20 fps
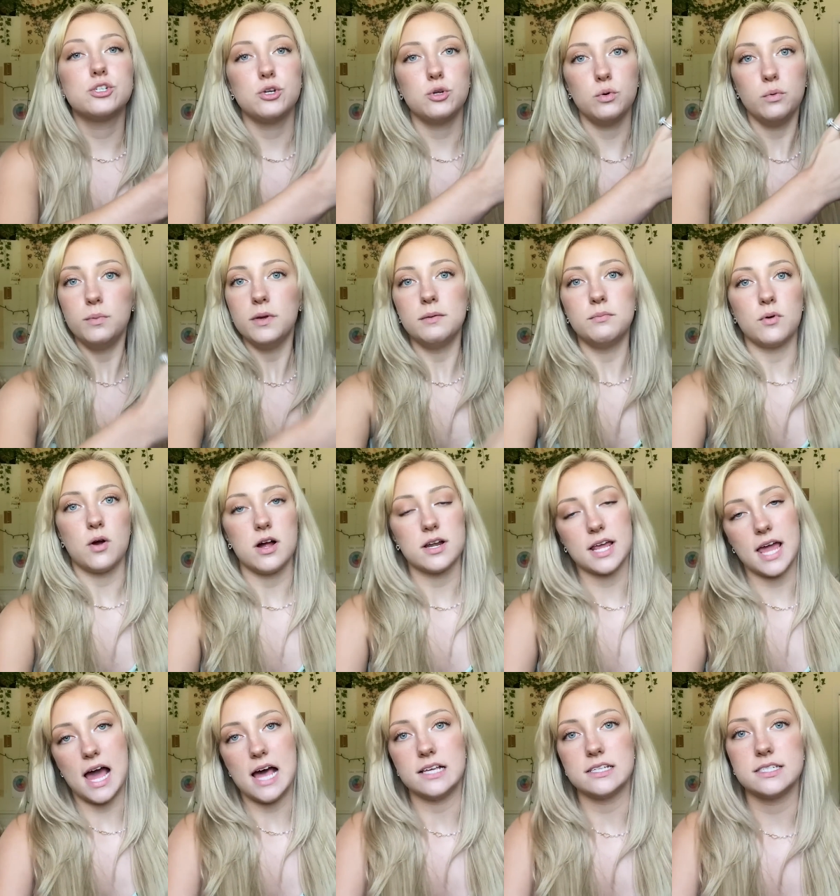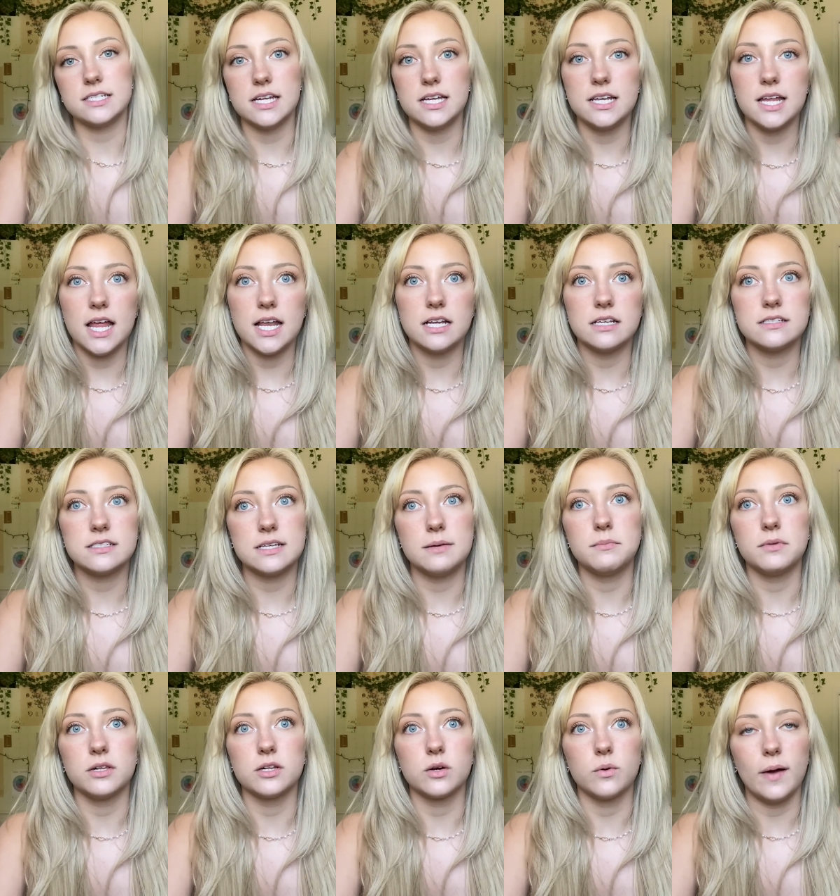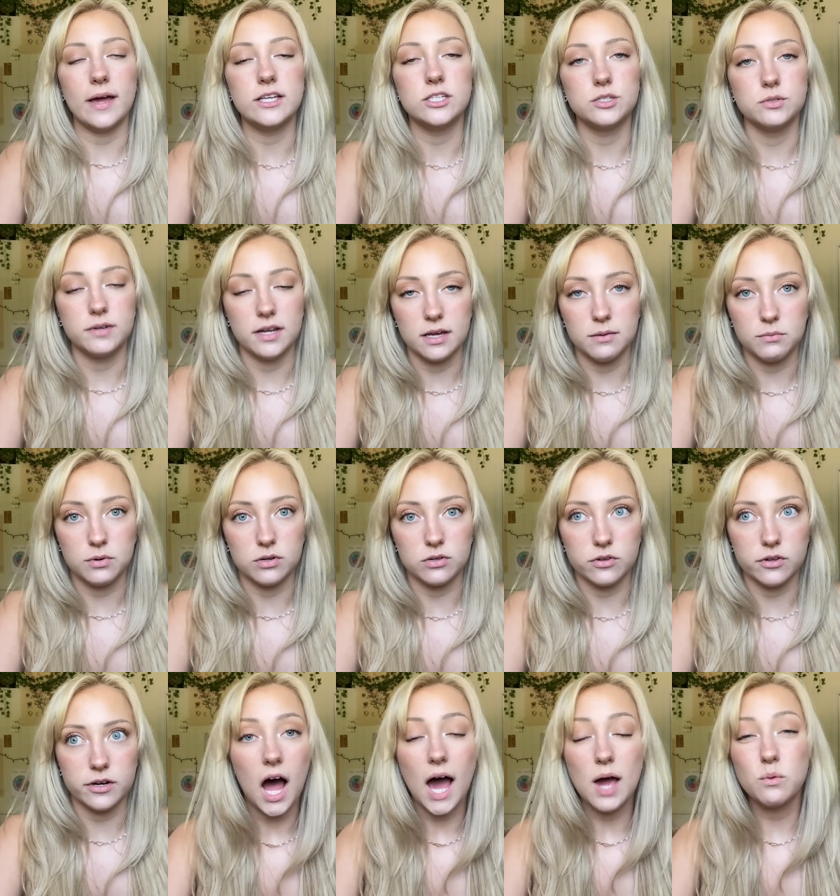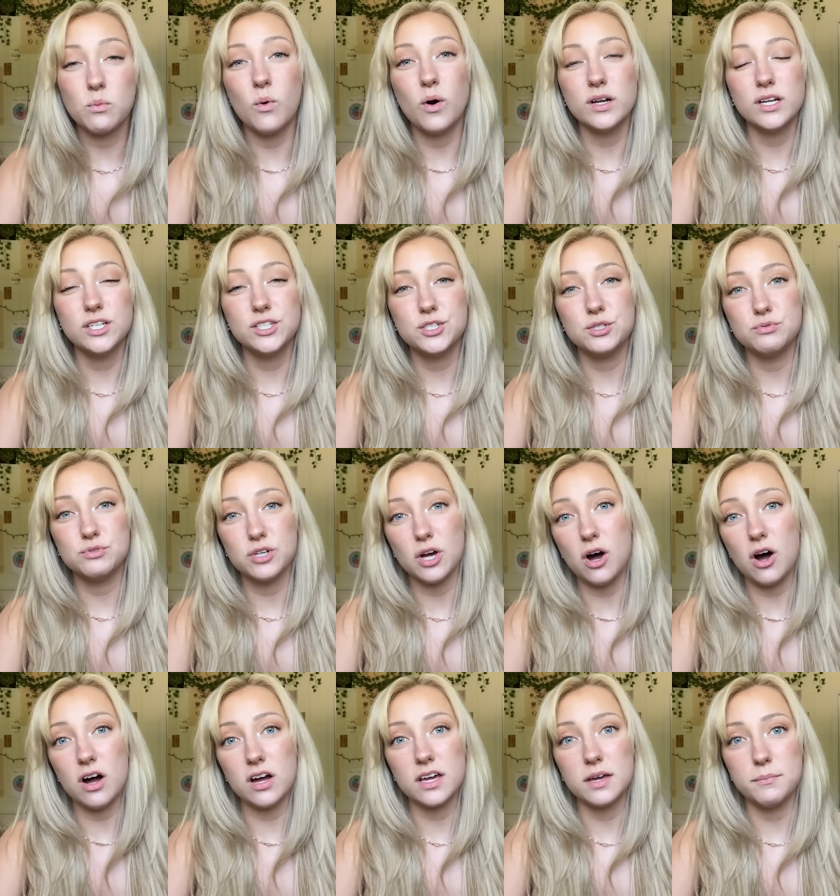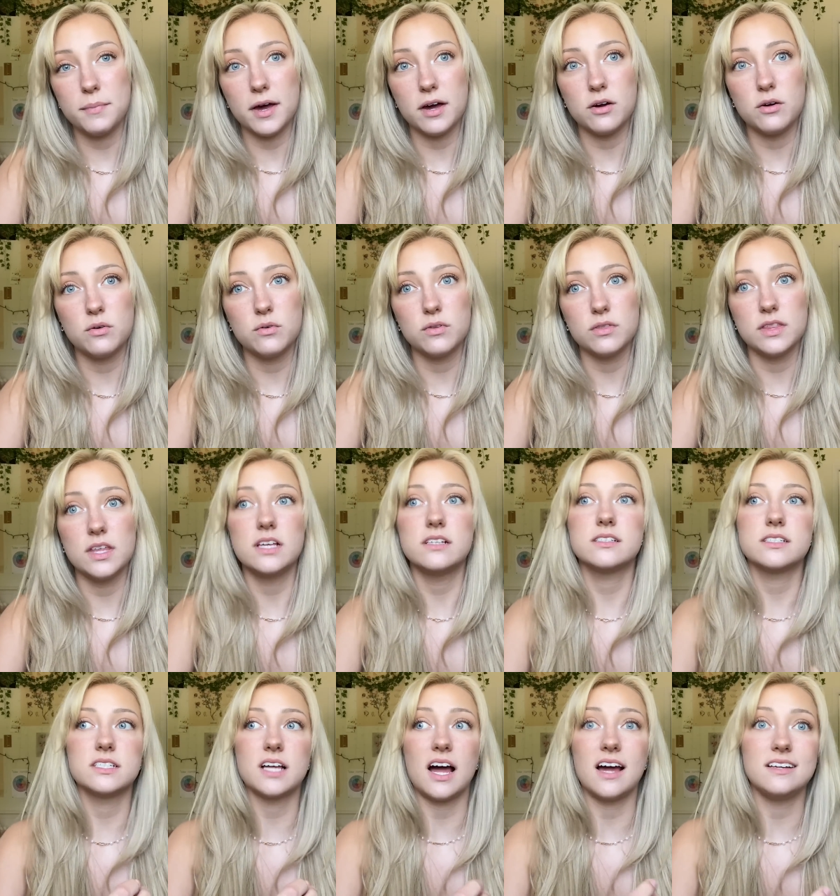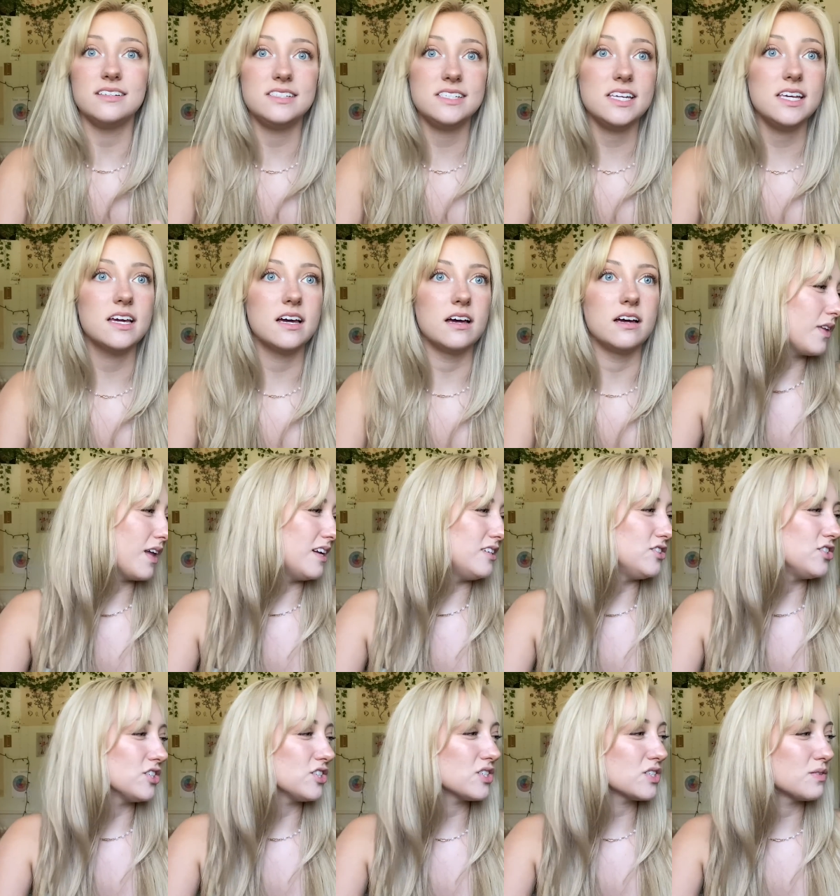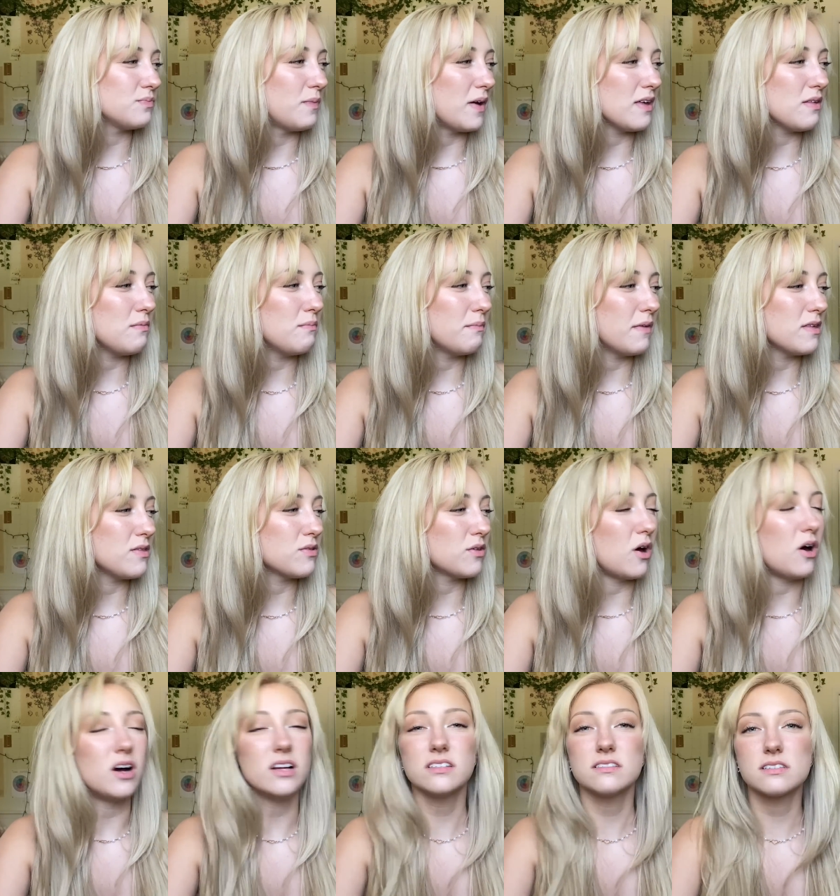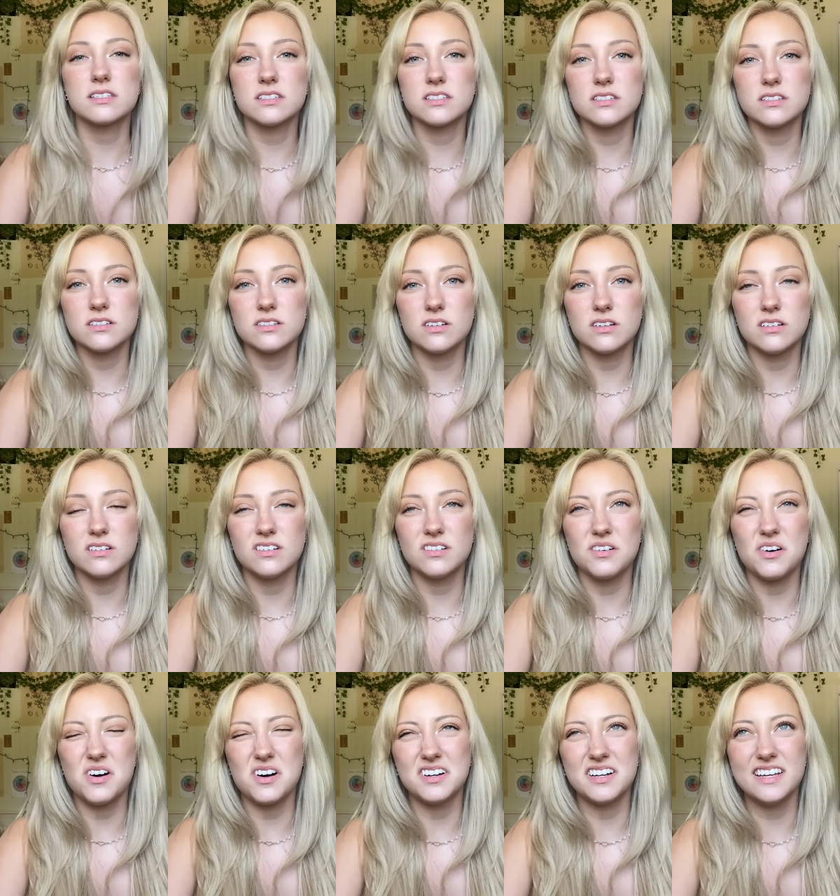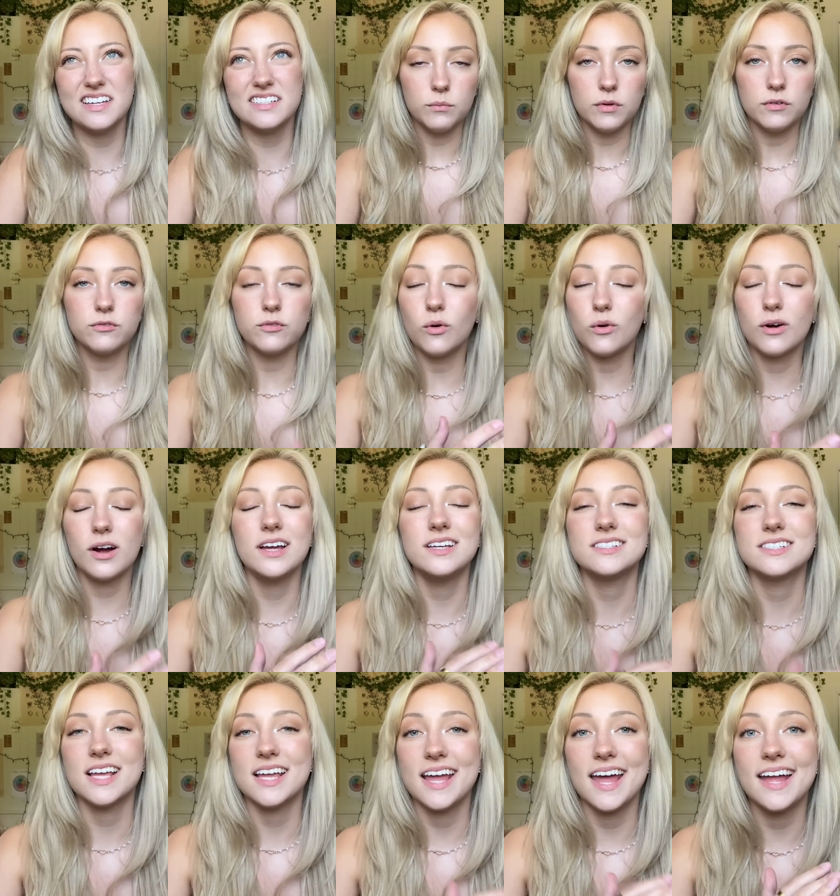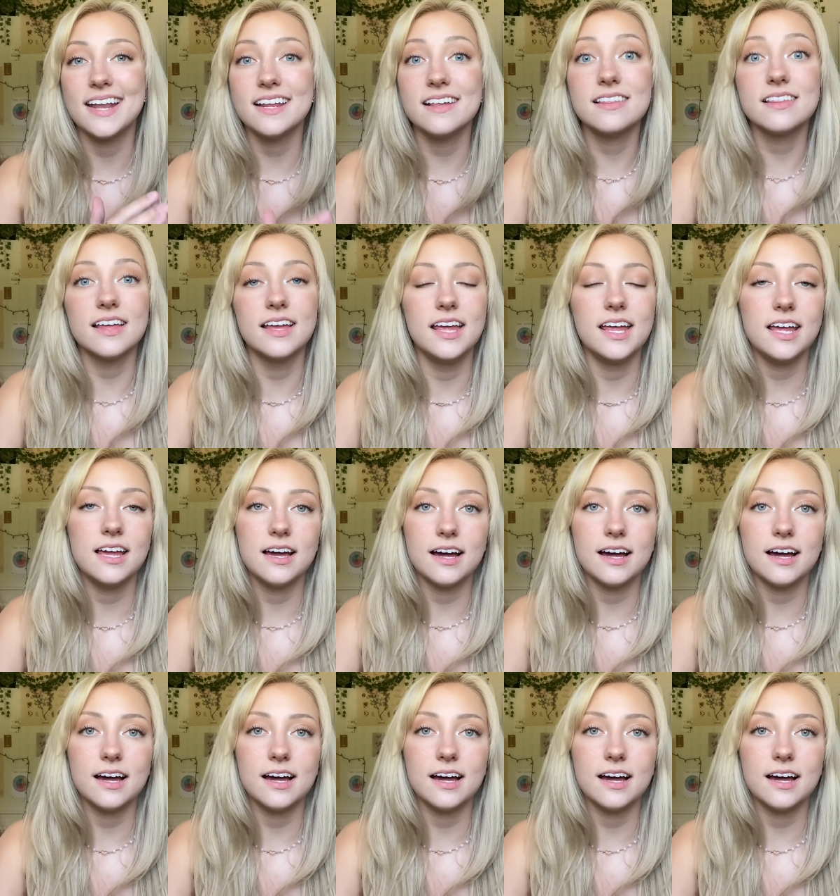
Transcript: to be broadcasted in a similar way to Amber Alert. I wanted to talk about this idea and just my my thoughts on it. Before I say anything,